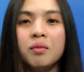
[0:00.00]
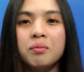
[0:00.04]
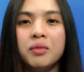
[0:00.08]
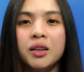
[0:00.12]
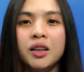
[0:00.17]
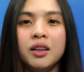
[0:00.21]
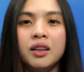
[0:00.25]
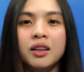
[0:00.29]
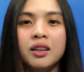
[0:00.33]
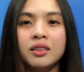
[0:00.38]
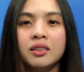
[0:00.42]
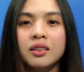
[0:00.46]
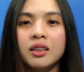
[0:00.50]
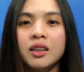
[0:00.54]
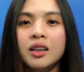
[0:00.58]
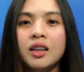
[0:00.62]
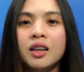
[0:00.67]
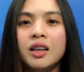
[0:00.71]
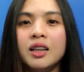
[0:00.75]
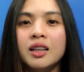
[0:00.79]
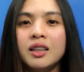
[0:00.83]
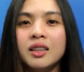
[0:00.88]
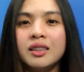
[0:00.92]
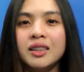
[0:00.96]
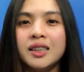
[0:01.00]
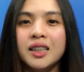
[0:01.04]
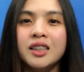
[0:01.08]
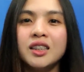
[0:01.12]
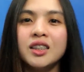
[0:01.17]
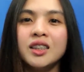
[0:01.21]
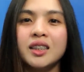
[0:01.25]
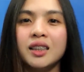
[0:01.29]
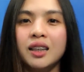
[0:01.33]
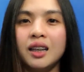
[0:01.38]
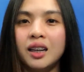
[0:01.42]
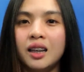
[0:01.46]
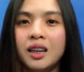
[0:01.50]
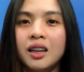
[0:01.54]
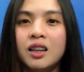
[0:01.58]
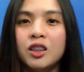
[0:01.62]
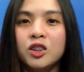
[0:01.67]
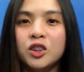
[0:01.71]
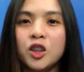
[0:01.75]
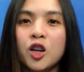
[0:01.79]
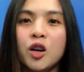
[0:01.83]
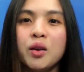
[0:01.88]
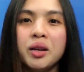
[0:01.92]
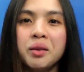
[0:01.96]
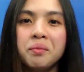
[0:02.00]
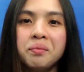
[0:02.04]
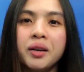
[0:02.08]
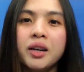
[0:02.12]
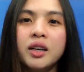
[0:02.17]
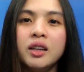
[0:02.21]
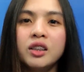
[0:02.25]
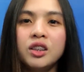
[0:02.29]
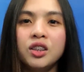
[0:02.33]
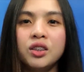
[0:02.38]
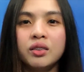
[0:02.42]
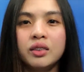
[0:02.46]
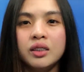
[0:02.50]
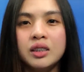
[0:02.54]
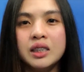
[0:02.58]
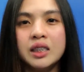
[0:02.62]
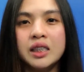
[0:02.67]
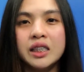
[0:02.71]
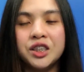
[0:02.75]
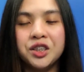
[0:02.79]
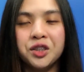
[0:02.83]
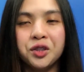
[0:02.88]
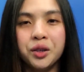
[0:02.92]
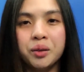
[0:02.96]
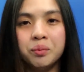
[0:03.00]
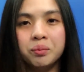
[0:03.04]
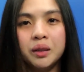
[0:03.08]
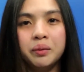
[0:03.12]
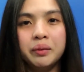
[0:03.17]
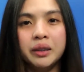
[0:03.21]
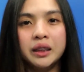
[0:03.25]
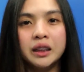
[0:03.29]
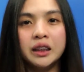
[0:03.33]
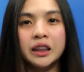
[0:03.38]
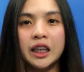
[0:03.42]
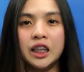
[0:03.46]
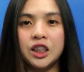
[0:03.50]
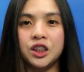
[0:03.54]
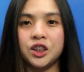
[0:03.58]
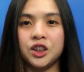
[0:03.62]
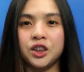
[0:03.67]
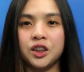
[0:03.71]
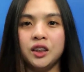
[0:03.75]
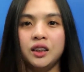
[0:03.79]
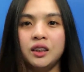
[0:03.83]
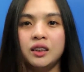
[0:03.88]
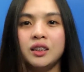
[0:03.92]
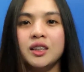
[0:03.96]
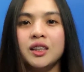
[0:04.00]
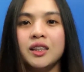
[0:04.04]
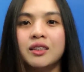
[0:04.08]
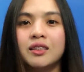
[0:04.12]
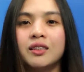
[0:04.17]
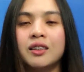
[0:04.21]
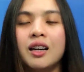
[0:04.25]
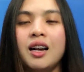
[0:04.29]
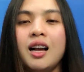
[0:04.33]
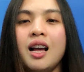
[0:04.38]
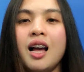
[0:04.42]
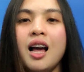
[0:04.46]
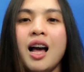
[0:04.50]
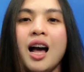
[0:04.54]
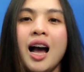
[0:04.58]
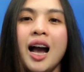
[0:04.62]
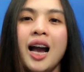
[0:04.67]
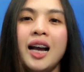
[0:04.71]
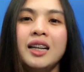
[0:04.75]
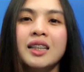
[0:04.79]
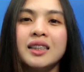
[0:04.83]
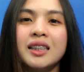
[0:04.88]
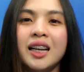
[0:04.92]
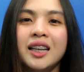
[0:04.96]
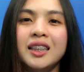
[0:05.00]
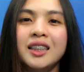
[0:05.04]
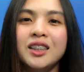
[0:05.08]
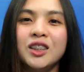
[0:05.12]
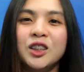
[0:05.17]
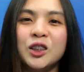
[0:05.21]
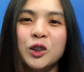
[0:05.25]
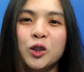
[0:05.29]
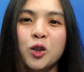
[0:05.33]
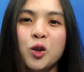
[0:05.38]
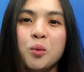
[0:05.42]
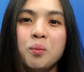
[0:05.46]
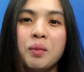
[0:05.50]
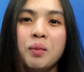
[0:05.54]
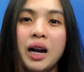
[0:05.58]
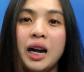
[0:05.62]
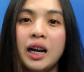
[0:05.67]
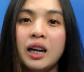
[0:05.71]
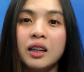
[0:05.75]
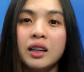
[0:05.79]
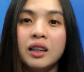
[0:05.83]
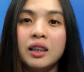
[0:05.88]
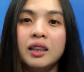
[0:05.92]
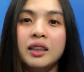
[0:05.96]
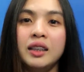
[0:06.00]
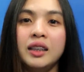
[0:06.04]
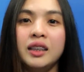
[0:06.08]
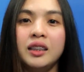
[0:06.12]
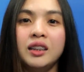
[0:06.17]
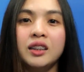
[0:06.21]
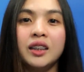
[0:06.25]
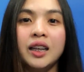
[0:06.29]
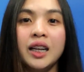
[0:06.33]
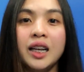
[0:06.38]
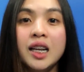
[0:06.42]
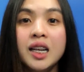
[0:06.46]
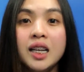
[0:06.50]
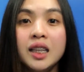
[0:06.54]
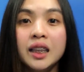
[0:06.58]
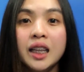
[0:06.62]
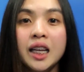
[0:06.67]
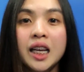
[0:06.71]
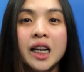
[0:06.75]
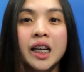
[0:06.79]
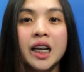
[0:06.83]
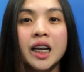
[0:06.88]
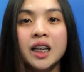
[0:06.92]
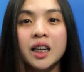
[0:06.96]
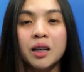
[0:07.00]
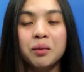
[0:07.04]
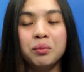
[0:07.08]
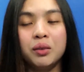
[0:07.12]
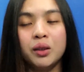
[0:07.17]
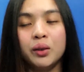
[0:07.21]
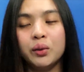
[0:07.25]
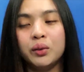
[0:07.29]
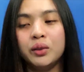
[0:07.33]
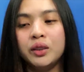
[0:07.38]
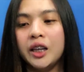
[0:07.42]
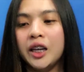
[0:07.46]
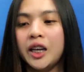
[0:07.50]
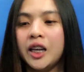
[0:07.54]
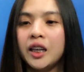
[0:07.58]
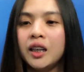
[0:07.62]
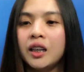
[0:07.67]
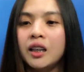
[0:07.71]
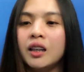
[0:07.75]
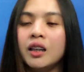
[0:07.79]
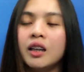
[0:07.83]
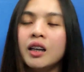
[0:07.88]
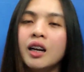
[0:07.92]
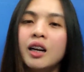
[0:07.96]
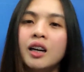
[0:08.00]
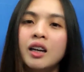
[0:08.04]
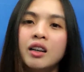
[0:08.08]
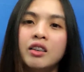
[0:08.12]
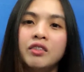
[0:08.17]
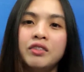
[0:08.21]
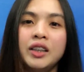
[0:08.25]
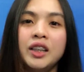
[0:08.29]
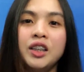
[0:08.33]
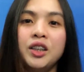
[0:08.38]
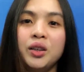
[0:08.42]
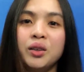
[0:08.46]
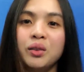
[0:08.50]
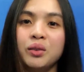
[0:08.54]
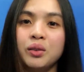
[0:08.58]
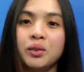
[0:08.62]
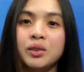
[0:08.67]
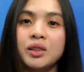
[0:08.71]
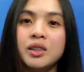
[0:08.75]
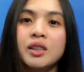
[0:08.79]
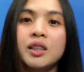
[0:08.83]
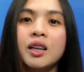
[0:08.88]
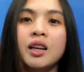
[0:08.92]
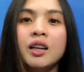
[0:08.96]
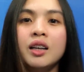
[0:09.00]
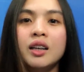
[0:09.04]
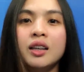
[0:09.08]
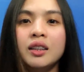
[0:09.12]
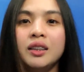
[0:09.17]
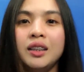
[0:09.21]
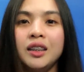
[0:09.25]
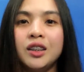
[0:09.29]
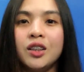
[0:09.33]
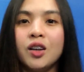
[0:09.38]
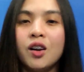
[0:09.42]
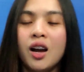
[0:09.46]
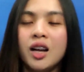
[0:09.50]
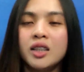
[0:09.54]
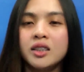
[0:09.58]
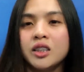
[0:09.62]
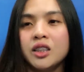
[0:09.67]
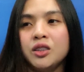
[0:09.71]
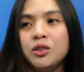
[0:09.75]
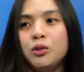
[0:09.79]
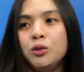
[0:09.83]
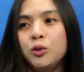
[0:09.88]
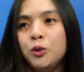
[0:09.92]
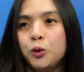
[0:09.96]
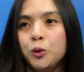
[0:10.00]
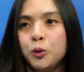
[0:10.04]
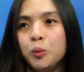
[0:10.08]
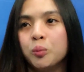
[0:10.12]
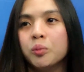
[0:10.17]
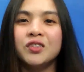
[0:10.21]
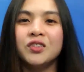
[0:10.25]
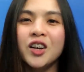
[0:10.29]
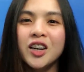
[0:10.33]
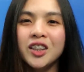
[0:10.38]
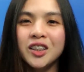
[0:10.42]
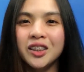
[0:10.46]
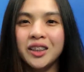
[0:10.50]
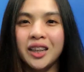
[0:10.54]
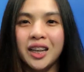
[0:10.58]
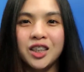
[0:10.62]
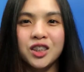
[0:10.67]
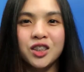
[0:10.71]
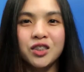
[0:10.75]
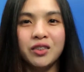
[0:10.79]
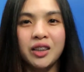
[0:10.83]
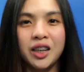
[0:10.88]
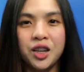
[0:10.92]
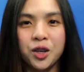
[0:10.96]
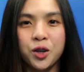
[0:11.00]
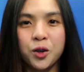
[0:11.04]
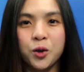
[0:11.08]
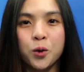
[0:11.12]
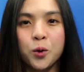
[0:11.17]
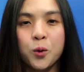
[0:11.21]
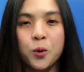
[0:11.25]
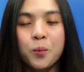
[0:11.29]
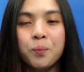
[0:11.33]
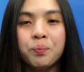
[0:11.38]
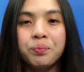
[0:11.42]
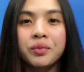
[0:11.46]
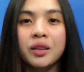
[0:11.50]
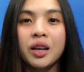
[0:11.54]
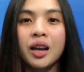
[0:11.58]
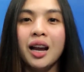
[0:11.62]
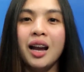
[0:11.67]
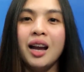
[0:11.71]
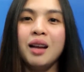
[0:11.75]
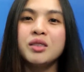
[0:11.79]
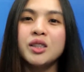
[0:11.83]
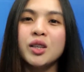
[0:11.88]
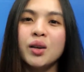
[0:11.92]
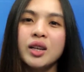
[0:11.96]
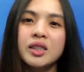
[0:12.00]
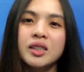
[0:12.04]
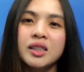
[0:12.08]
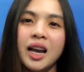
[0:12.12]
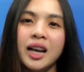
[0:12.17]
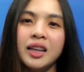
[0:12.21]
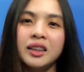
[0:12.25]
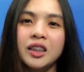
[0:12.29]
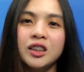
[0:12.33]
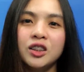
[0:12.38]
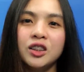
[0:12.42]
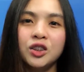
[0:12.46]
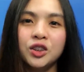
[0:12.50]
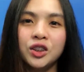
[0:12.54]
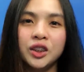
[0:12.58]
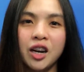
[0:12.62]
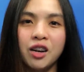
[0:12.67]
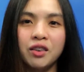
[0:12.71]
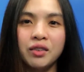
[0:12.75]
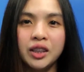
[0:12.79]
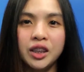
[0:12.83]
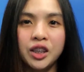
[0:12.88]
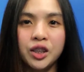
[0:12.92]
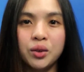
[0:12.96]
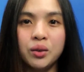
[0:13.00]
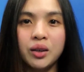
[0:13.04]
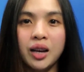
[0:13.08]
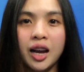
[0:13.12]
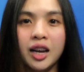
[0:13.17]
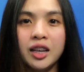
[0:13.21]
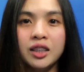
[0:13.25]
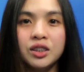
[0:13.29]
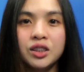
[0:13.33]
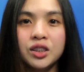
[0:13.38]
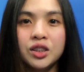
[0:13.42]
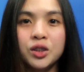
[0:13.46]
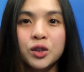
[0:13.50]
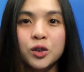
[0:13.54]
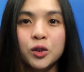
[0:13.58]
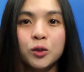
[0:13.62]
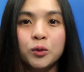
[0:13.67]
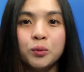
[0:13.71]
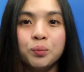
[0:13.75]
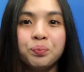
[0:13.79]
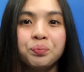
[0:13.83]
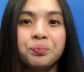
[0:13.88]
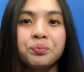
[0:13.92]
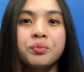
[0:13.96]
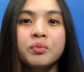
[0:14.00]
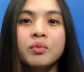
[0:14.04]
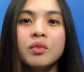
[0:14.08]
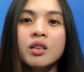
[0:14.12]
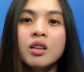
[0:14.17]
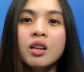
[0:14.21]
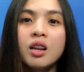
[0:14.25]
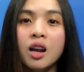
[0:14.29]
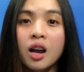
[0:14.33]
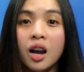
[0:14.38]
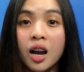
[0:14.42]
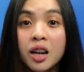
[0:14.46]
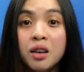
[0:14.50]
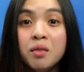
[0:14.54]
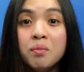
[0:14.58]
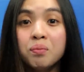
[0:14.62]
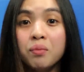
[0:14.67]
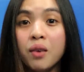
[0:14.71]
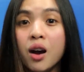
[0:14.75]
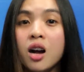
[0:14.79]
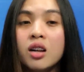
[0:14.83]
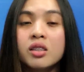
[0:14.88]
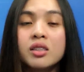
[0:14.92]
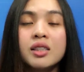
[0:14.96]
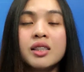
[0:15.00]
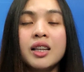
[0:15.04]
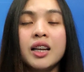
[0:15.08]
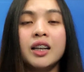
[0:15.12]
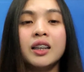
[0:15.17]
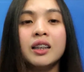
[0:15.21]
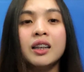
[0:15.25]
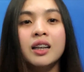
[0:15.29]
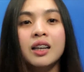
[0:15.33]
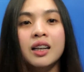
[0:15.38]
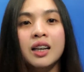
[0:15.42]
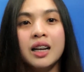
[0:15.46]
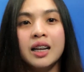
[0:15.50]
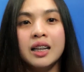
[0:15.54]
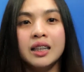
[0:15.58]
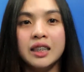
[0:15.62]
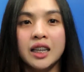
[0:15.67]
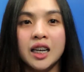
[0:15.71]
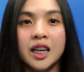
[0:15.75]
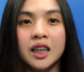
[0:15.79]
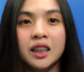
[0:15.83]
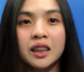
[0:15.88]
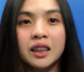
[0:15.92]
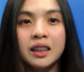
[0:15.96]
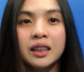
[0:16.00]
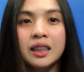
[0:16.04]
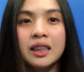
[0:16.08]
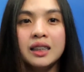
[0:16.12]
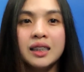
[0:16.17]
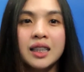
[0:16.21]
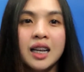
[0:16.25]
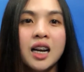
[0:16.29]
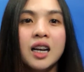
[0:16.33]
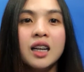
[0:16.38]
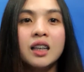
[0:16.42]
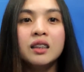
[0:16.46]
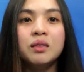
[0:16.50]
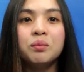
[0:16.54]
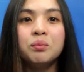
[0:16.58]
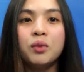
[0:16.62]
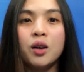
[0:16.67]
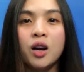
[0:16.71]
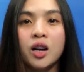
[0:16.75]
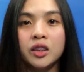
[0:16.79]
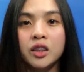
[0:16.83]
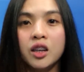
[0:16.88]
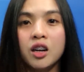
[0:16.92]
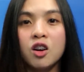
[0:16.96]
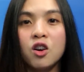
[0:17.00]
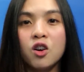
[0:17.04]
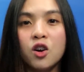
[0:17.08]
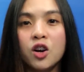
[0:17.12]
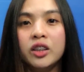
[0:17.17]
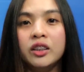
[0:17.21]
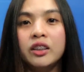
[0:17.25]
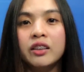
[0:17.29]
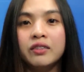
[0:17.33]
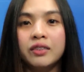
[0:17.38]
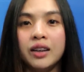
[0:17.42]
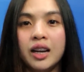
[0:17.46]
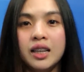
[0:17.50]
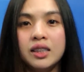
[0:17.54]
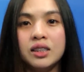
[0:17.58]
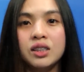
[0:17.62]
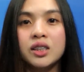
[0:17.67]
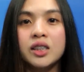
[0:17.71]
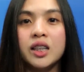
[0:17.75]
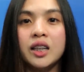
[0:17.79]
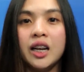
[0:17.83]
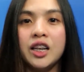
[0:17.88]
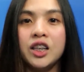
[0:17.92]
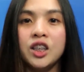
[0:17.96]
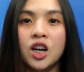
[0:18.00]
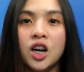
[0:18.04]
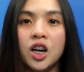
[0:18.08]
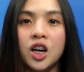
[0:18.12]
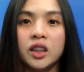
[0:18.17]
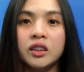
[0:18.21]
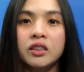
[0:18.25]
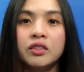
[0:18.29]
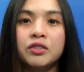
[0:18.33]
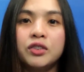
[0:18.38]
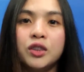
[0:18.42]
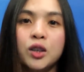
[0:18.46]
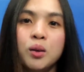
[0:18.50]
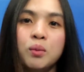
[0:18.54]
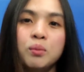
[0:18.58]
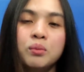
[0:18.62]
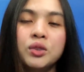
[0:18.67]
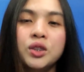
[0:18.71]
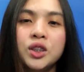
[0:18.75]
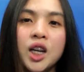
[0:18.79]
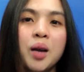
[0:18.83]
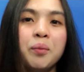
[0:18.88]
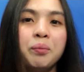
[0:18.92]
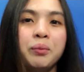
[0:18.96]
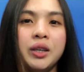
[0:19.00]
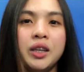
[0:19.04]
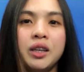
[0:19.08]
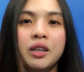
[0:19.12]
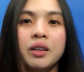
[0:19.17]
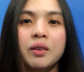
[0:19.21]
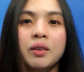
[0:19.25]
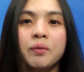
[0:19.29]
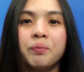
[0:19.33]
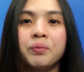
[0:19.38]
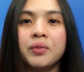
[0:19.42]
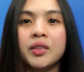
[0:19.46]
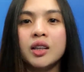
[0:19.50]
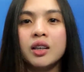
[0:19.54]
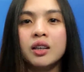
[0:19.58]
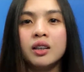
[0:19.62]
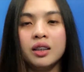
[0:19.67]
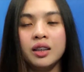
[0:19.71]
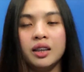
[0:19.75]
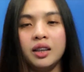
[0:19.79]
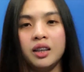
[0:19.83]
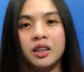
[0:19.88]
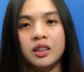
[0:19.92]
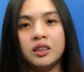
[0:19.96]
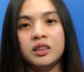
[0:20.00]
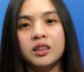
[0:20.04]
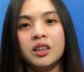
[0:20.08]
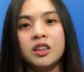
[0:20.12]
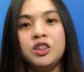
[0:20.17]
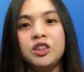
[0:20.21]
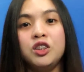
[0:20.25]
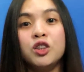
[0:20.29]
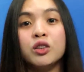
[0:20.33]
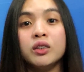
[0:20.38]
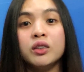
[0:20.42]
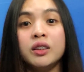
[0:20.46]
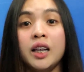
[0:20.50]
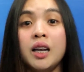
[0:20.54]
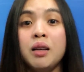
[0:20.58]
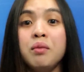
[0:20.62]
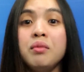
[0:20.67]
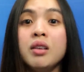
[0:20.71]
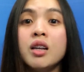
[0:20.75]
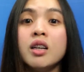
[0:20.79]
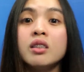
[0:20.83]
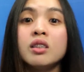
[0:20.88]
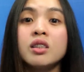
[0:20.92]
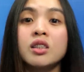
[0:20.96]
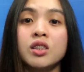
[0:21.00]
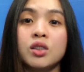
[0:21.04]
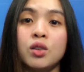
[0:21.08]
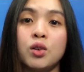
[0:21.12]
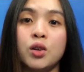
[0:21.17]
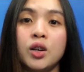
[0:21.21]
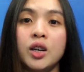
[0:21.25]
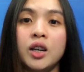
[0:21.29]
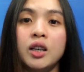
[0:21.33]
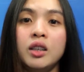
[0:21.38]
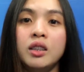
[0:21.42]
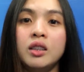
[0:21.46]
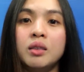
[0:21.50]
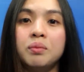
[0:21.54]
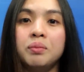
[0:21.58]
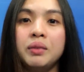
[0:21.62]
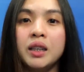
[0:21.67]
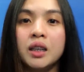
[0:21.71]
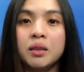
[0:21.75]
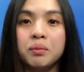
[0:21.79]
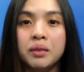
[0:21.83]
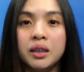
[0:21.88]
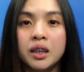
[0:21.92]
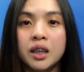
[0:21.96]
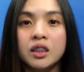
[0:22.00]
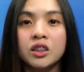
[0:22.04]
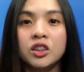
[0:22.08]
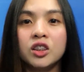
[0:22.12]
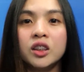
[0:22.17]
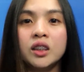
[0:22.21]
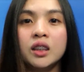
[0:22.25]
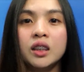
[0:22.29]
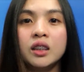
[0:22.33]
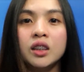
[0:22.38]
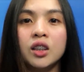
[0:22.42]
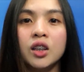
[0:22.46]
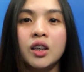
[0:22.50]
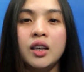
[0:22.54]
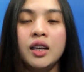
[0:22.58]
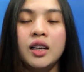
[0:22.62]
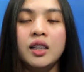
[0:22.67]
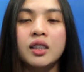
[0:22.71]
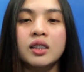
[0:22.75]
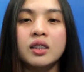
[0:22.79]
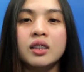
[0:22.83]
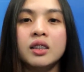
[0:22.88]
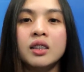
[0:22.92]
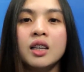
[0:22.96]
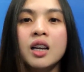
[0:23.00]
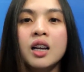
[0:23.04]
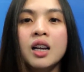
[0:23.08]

But since ongoing pa rin yung ECQ implementation, so I decided to go back in creating and uploading videos dito nga sa YouTube. But for today's video, I am so excited to share with you guys yung unboxing ng isang product or device that I got from Shopee. And yung name ng store na pinagbilan ko nito is